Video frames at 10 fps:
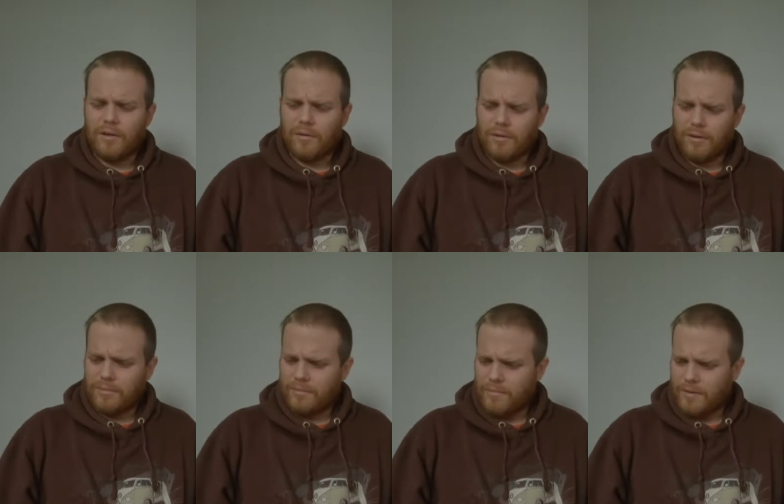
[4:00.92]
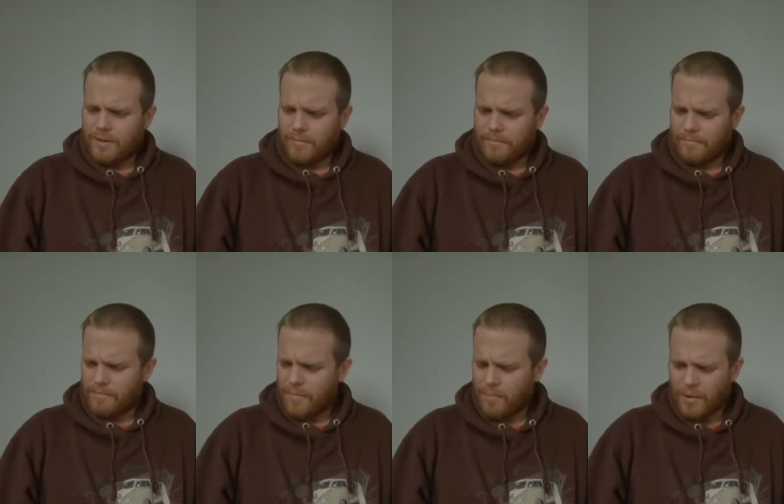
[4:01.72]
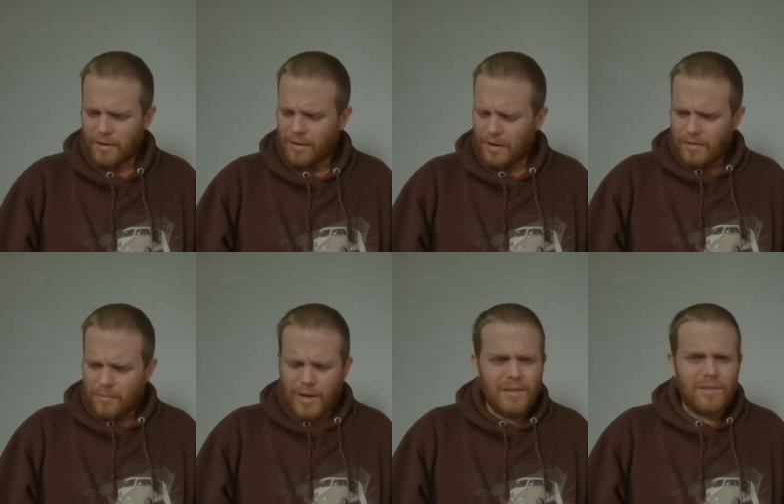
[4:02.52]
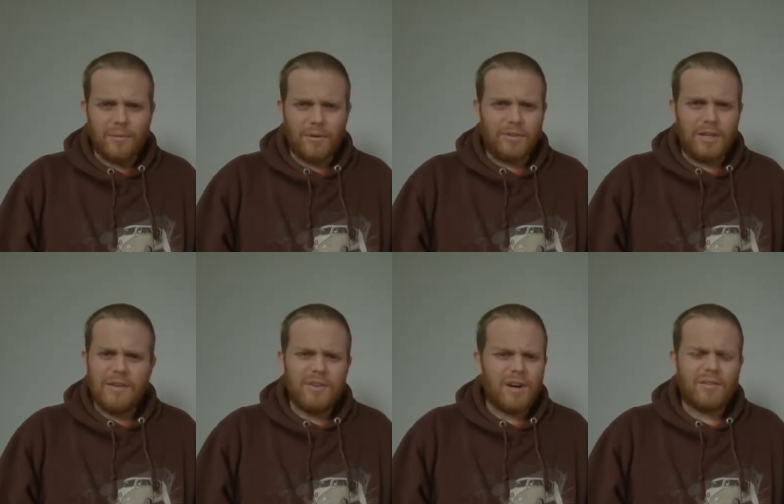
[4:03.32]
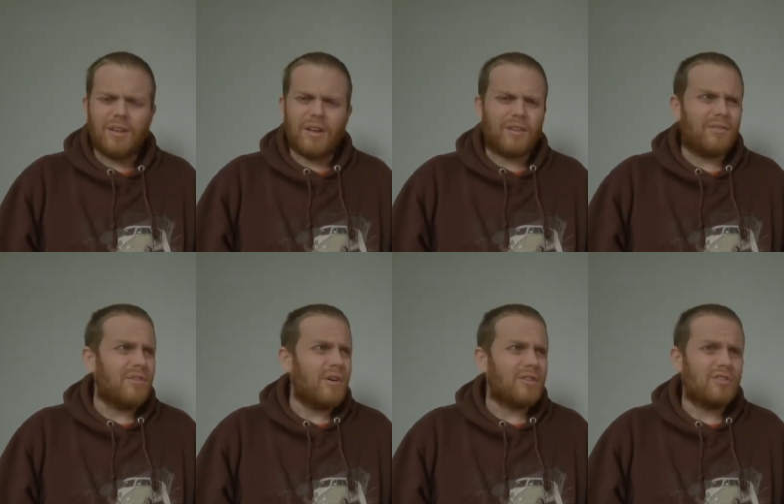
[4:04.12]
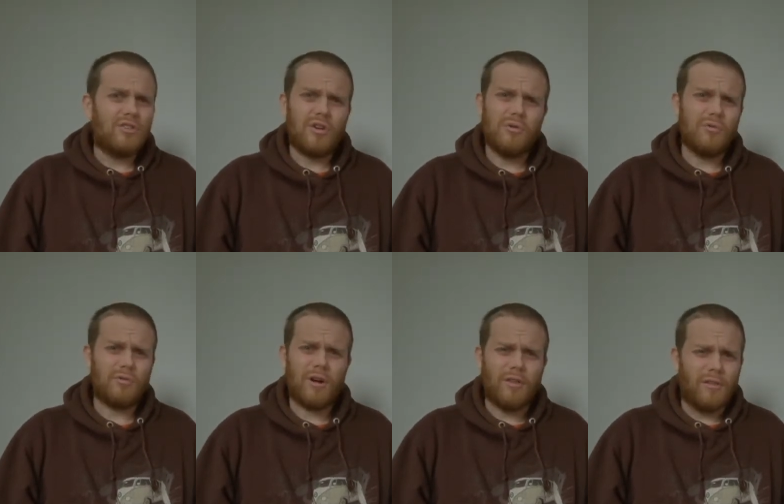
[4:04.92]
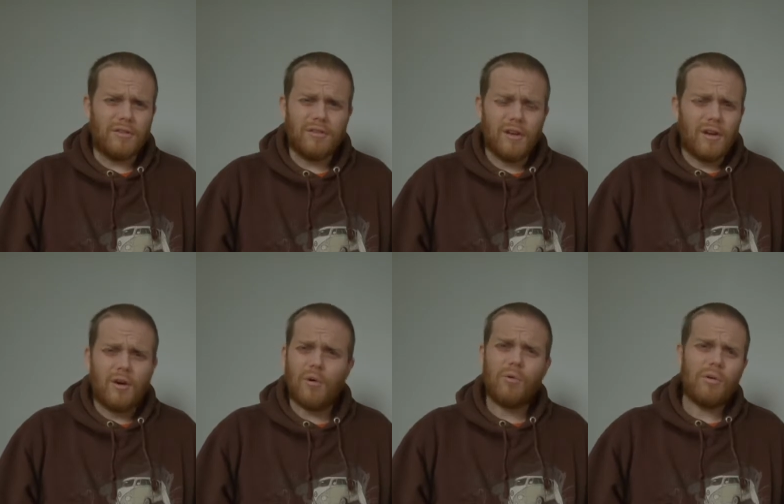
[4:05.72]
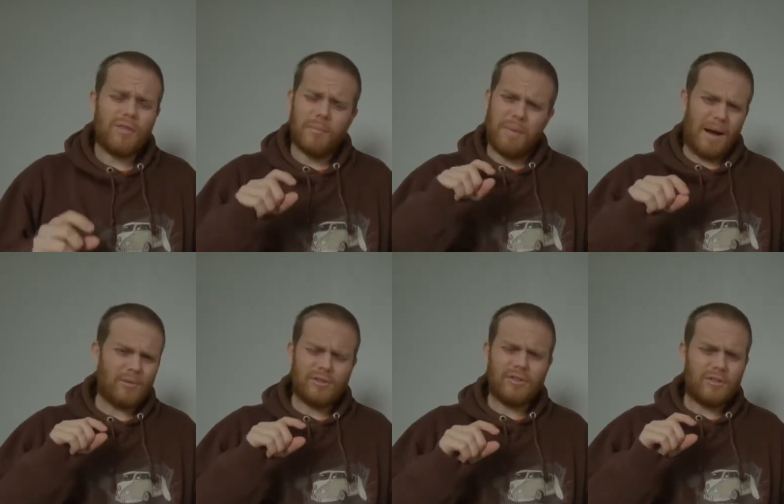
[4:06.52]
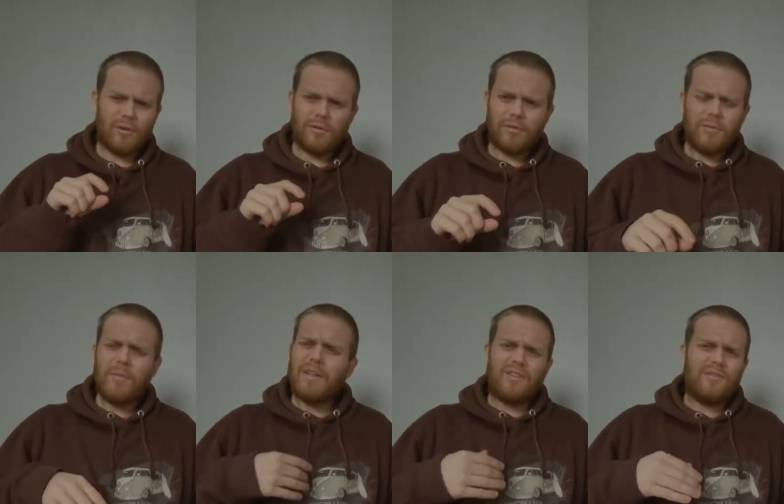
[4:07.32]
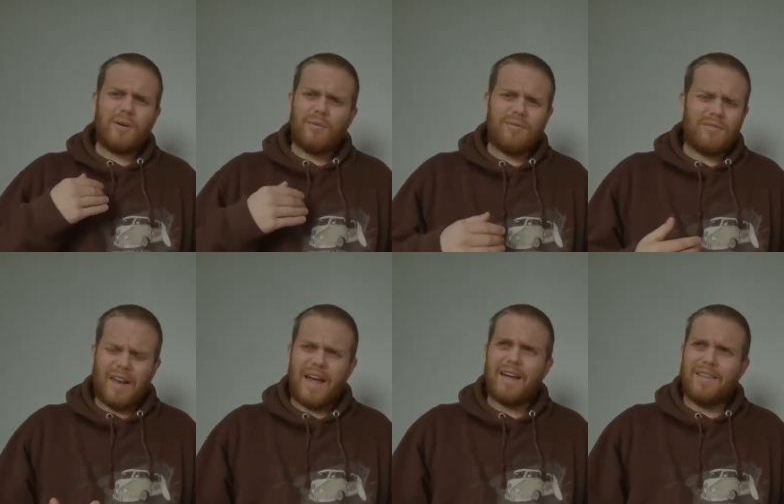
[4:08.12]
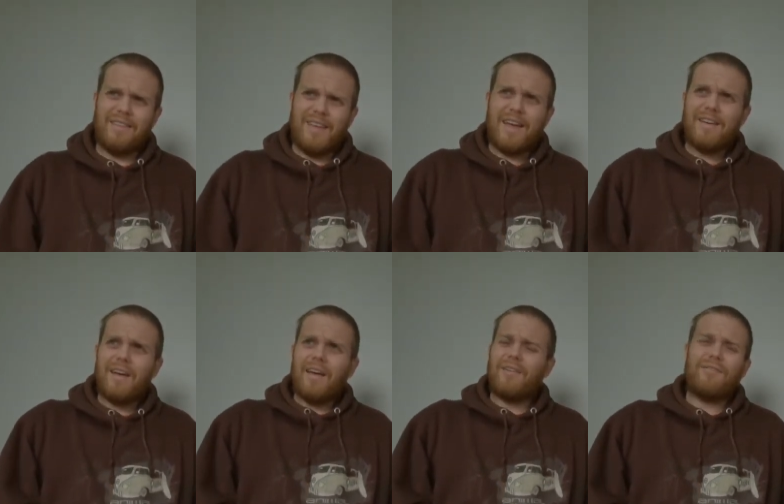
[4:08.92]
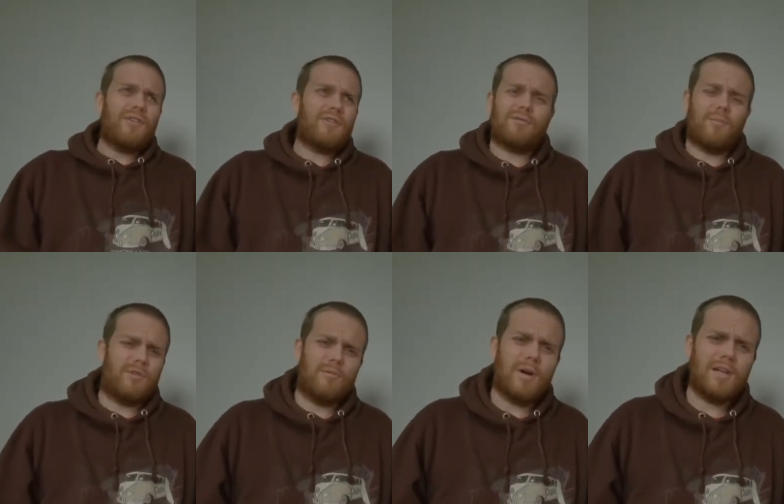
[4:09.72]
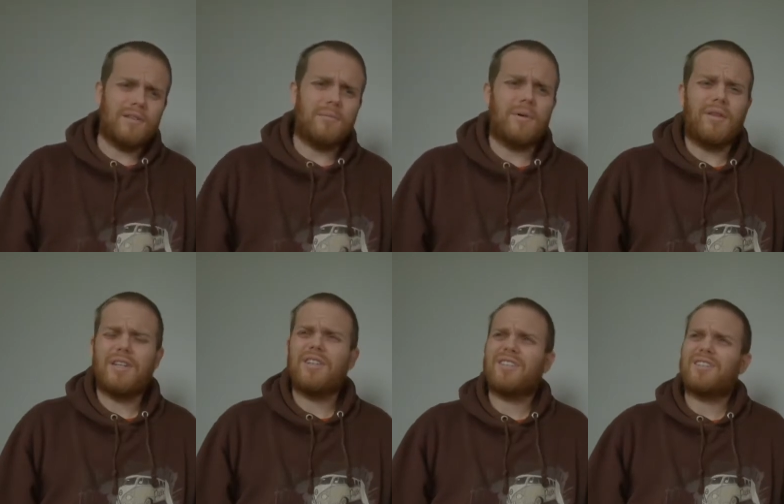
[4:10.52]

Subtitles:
gone there. But the main thing was that even after like the first two runs, all of the bounce had gone from them. They just felt flat and dead. The first run was amazing, but I